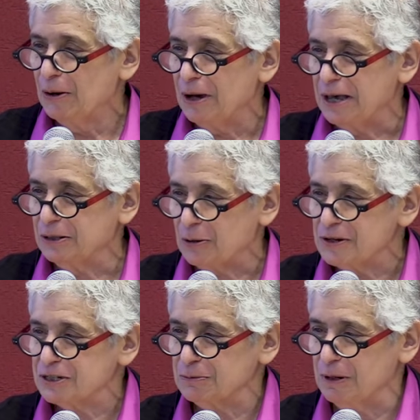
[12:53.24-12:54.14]
And the
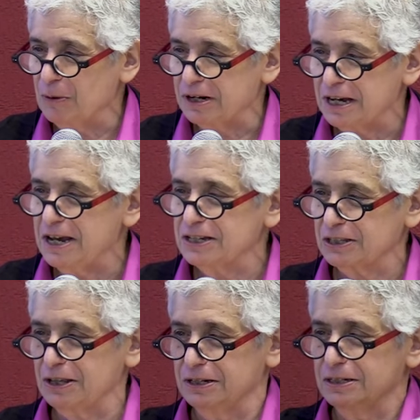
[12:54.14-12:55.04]
question we want to
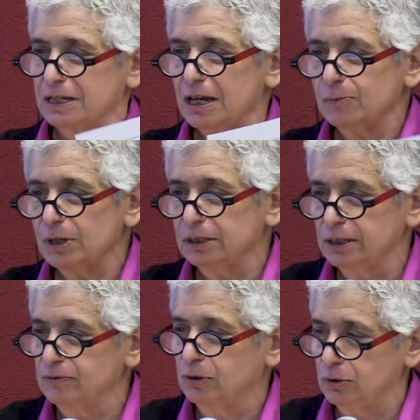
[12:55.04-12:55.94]
ask then is, can we
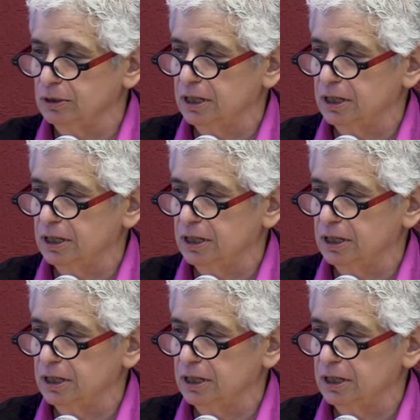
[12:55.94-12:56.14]
live good,